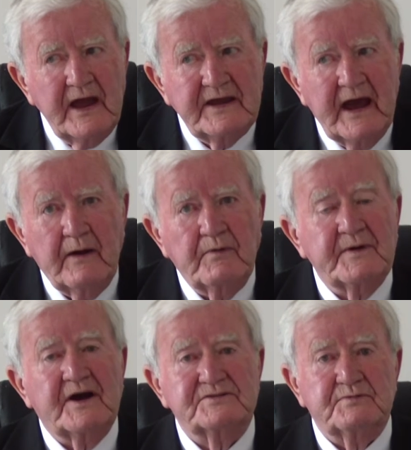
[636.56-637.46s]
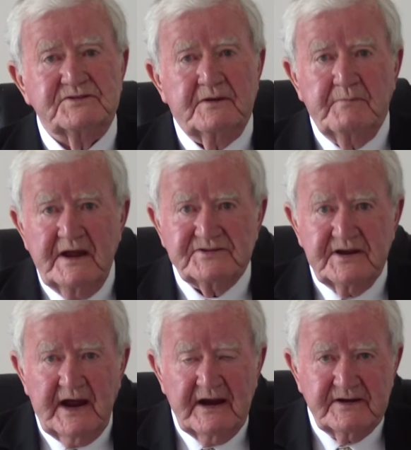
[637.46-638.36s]
Yeah, well, because it was a men's
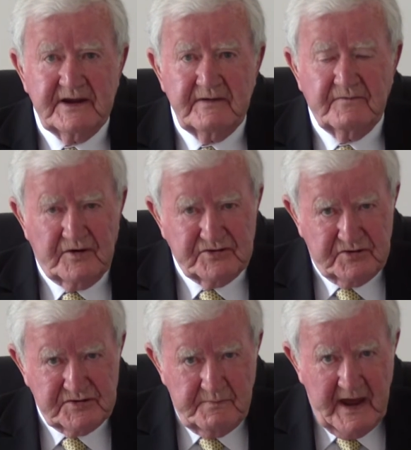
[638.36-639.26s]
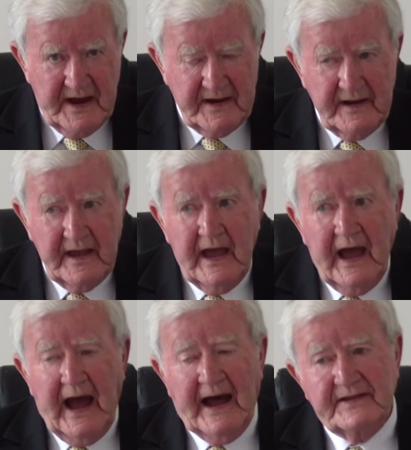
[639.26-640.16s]
sodality for just men,
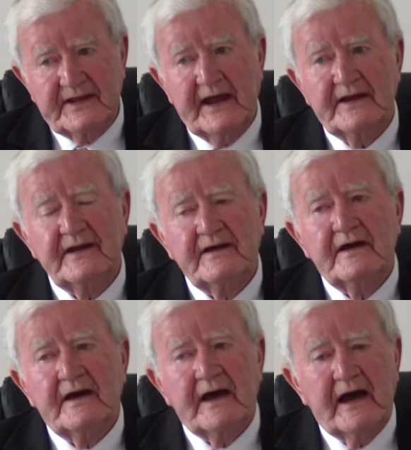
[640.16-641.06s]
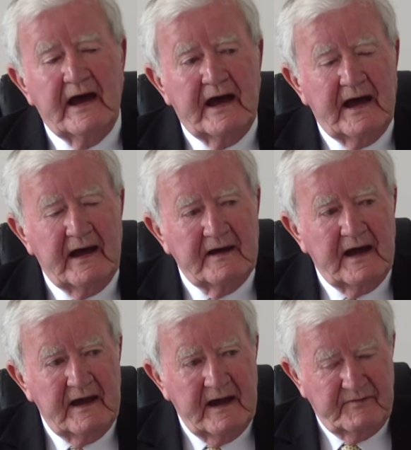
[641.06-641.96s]
and then
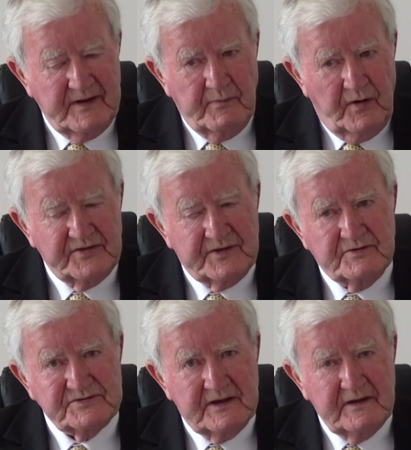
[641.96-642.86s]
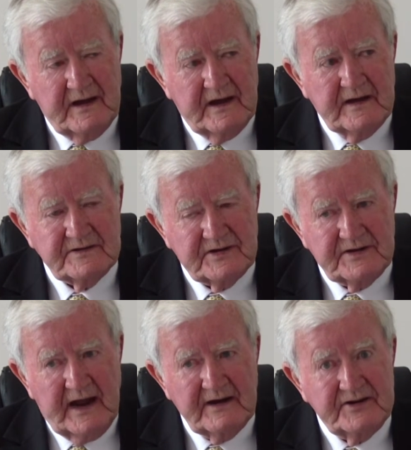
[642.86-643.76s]
every month there was a
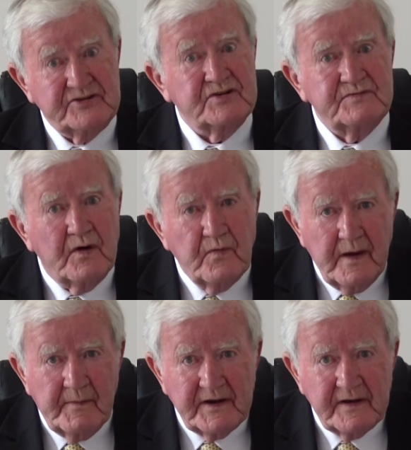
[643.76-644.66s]
sodality just for women.